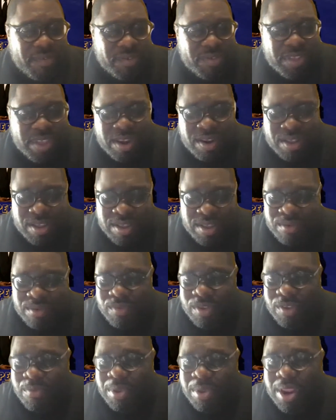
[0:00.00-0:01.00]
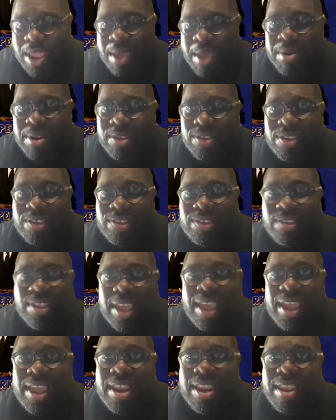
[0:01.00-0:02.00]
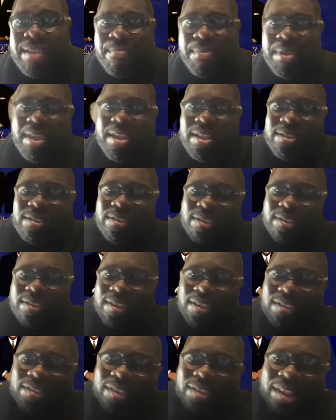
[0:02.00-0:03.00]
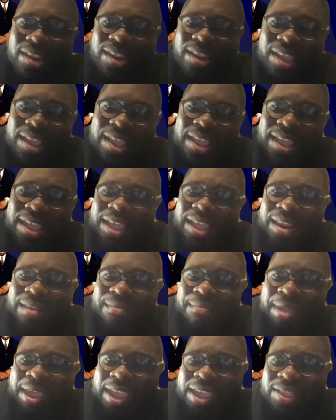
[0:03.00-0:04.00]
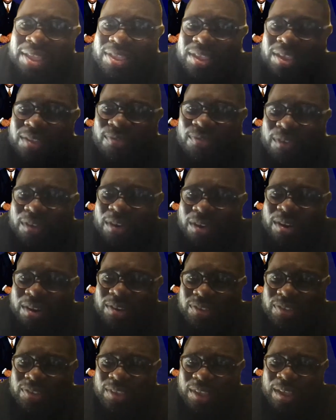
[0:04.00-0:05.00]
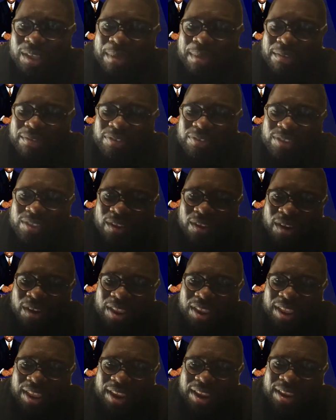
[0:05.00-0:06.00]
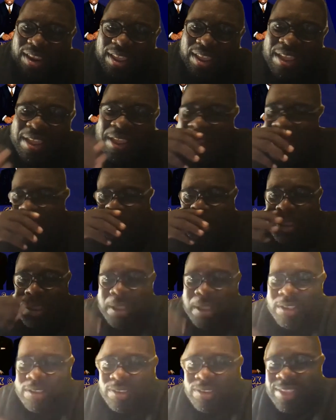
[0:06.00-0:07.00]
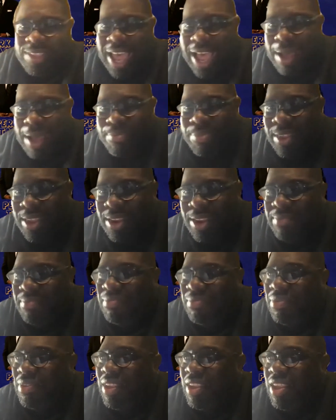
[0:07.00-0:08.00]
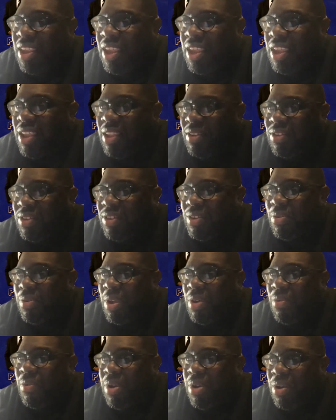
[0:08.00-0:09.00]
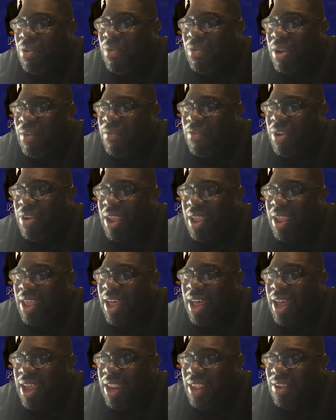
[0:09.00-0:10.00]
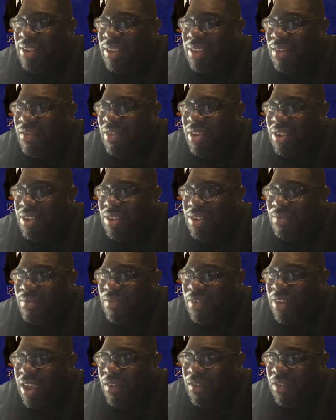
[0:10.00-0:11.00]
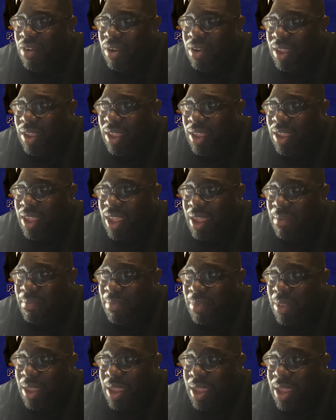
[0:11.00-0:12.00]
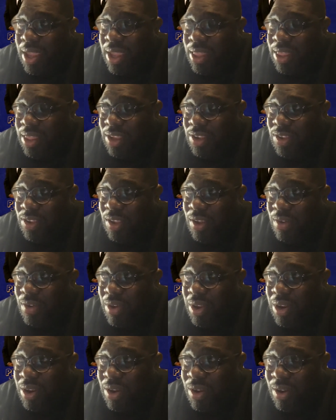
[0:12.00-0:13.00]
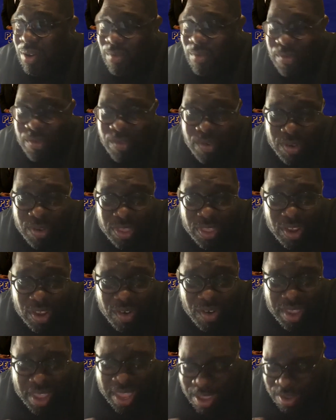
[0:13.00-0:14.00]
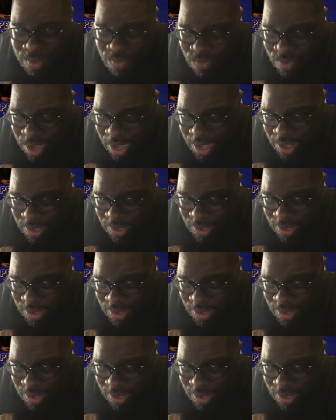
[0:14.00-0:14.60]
that we've been able to sustain and be consistent and make it this far. Some have started and stopped, and so we're grateful that God has given us a favor to keep this going on for 38 weeks.